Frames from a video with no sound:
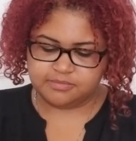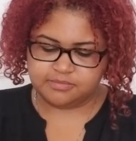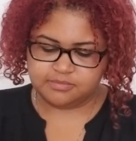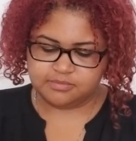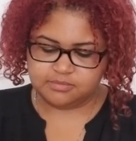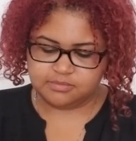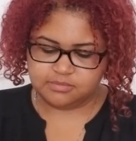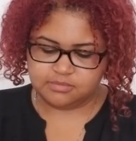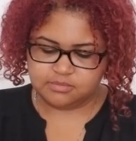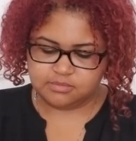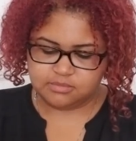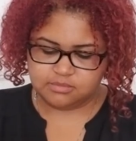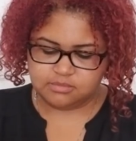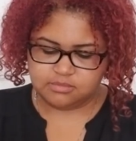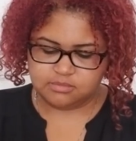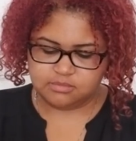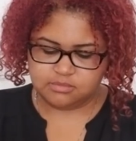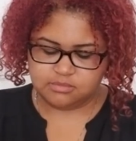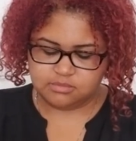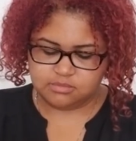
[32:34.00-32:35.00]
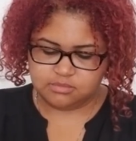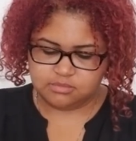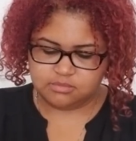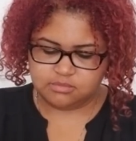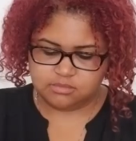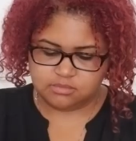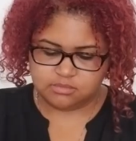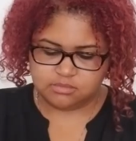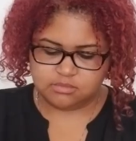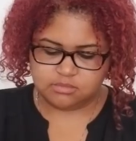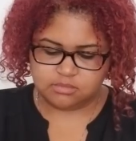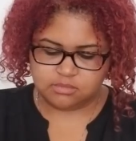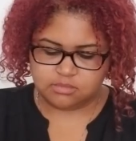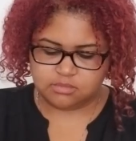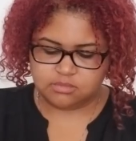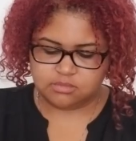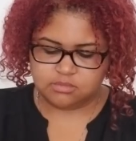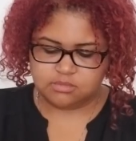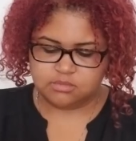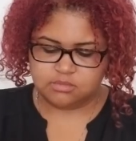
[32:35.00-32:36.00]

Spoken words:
[no speech]